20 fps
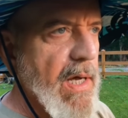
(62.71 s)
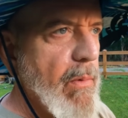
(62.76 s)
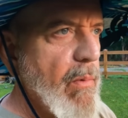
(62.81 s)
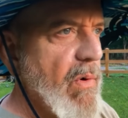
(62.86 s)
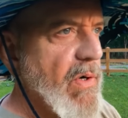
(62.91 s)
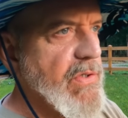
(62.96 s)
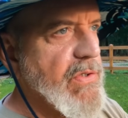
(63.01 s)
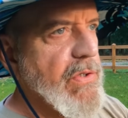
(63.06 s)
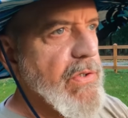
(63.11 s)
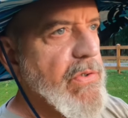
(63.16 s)
I
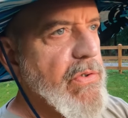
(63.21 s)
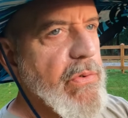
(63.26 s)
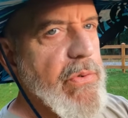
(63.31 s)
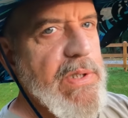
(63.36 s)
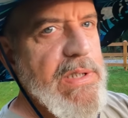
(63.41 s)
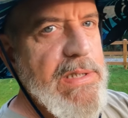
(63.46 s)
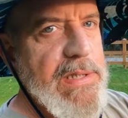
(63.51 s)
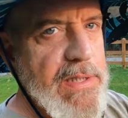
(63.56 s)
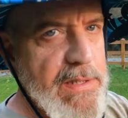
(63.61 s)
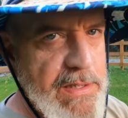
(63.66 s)
want you to
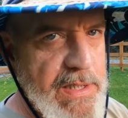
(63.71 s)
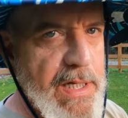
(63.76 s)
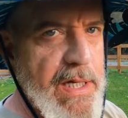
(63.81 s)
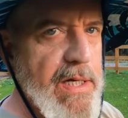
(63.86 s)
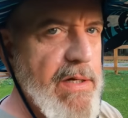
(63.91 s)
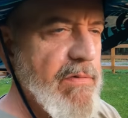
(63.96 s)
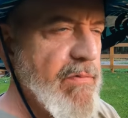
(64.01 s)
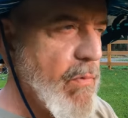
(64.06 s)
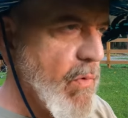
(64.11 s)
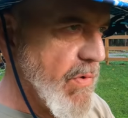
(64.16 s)
do it
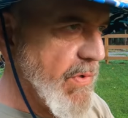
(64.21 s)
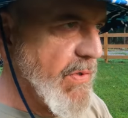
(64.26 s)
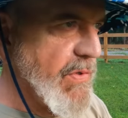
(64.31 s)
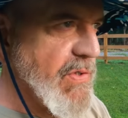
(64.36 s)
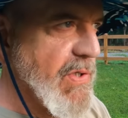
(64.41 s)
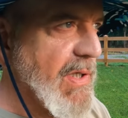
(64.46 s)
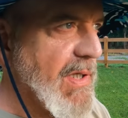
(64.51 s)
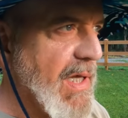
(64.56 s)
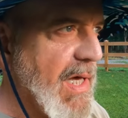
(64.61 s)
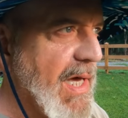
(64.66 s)
today, 4th
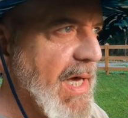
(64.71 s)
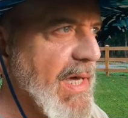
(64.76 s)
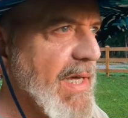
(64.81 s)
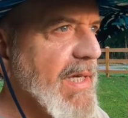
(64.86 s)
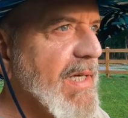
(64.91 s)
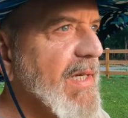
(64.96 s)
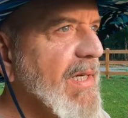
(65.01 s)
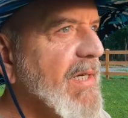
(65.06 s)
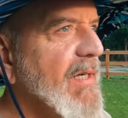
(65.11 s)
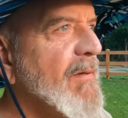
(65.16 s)
of July
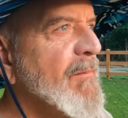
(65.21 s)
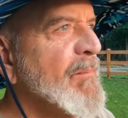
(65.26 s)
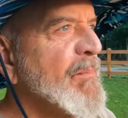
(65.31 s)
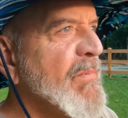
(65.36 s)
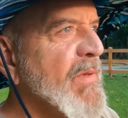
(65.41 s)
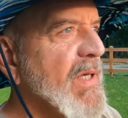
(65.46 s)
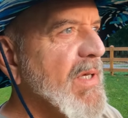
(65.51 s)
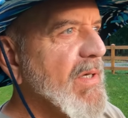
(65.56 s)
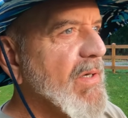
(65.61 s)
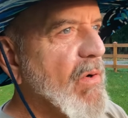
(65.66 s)

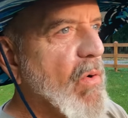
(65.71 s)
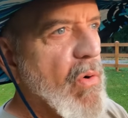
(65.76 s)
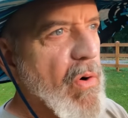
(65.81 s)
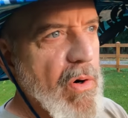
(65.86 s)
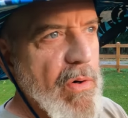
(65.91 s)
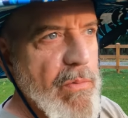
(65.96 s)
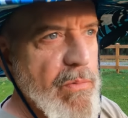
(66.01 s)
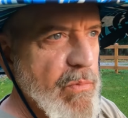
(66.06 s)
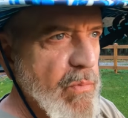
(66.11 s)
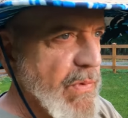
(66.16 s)

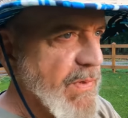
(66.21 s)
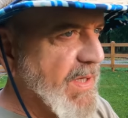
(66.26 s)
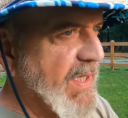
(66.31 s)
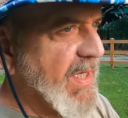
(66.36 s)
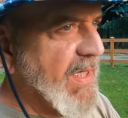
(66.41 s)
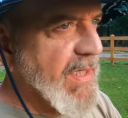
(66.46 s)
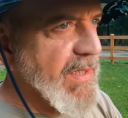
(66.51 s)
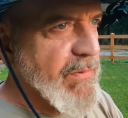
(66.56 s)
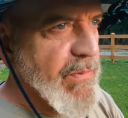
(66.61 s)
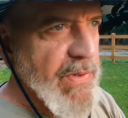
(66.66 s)
or
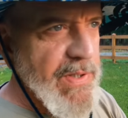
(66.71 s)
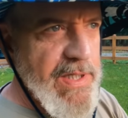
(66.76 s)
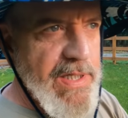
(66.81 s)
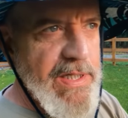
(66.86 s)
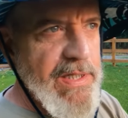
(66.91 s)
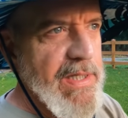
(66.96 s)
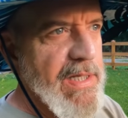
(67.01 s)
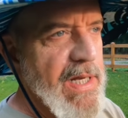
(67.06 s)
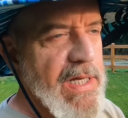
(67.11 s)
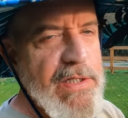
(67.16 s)
within the,
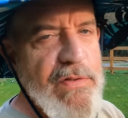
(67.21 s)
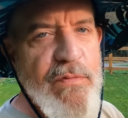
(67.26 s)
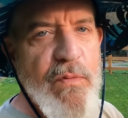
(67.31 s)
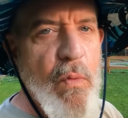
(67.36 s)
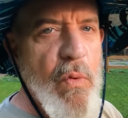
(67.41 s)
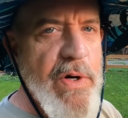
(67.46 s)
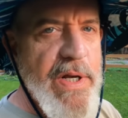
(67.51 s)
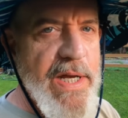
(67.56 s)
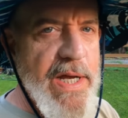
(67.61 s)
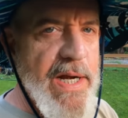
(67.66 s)
within the next
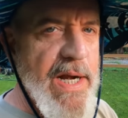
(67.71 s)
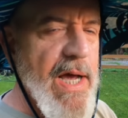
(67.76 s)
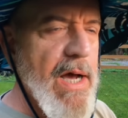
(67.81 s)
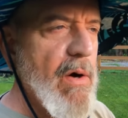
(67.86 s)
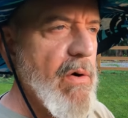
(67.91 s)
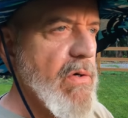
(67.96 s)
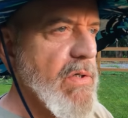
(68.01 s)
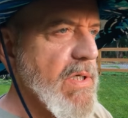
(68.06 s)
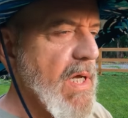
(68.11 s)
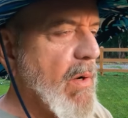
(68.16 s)
48
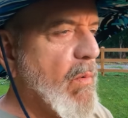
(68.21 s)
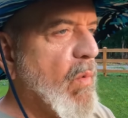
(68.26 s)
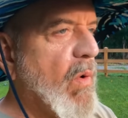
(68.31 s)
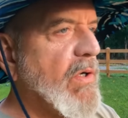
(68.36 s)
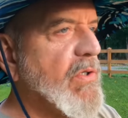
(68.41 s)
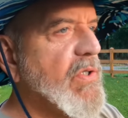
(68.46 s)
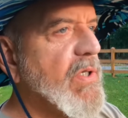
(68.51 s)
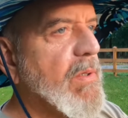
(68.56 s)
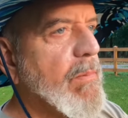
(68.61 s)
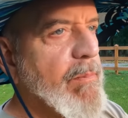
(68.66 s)
hours. I
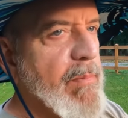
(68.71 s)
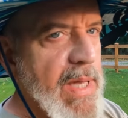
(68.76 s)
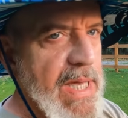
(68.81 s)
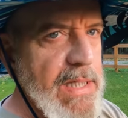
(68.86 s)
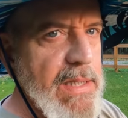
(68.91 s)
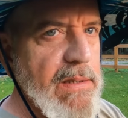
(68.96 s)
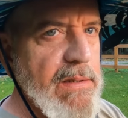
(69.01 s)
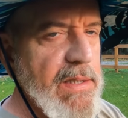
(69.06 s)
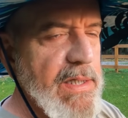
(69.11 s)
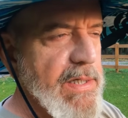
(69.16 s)
want you to
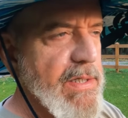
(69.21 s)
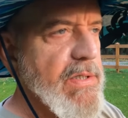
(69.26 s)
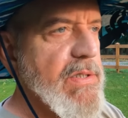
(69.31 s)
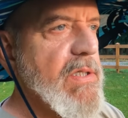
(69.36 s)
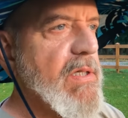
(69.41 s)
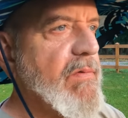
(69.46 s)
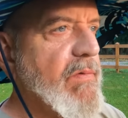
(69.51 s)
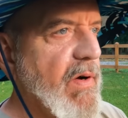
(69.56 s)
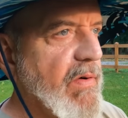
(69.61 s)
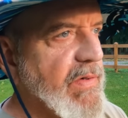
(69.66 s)
make a
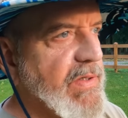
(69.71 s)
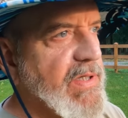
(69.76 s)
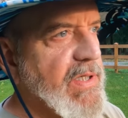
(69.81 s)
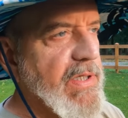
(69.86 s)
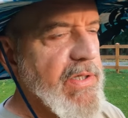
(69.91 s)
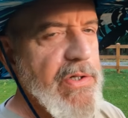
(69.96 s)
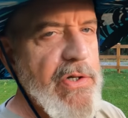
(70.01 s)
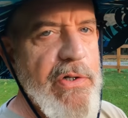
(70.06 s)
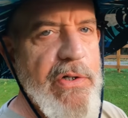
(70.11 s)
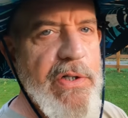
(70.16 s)
list of
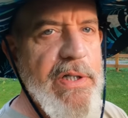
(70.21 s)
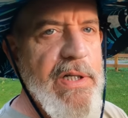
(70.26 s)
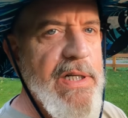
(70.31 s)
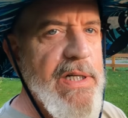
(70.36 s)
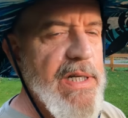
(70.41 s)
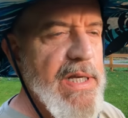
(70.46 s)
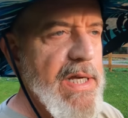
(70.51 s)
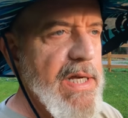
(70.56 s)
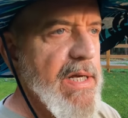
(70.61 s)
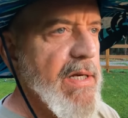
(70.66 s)
everything you're going
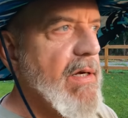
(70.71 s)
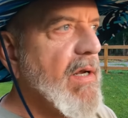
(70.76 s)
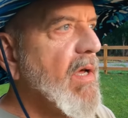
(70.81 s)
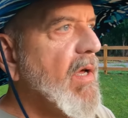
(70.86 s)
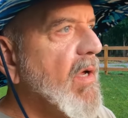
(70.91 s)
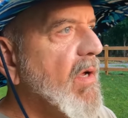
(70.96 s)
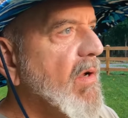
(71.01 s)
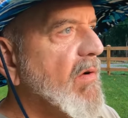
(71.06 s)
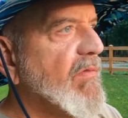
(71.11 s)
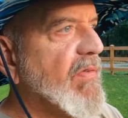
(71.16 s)
to need
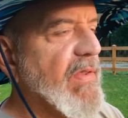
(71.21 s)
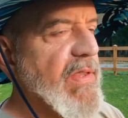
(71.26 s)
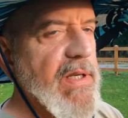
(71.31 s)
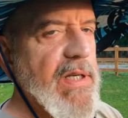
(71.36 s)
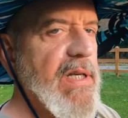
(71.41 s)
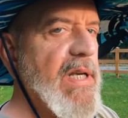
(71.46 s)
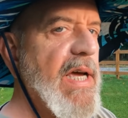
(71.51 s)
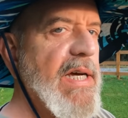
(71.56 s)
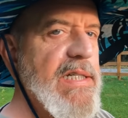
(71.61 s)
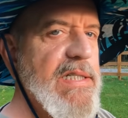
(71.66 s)
for
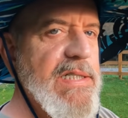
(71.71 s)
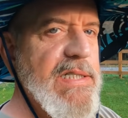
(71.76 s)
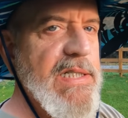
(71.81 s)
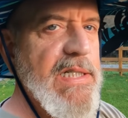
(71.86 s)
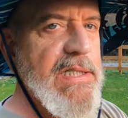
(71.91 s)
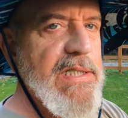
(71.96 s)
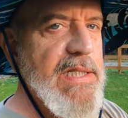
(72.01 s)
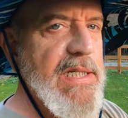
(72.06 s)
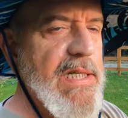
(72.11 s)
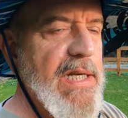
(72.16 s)
the next
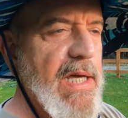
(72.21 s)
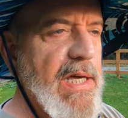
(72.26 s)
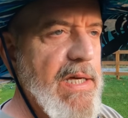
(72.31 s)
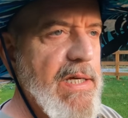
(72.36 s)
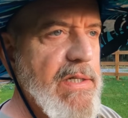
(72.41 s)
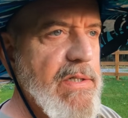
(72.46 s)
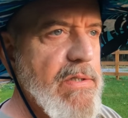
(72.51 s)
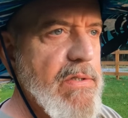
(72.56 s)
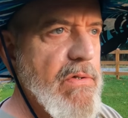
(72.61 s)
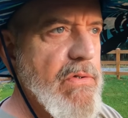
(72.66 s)
60
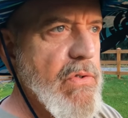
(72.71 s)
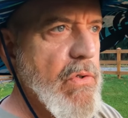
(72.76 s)
days.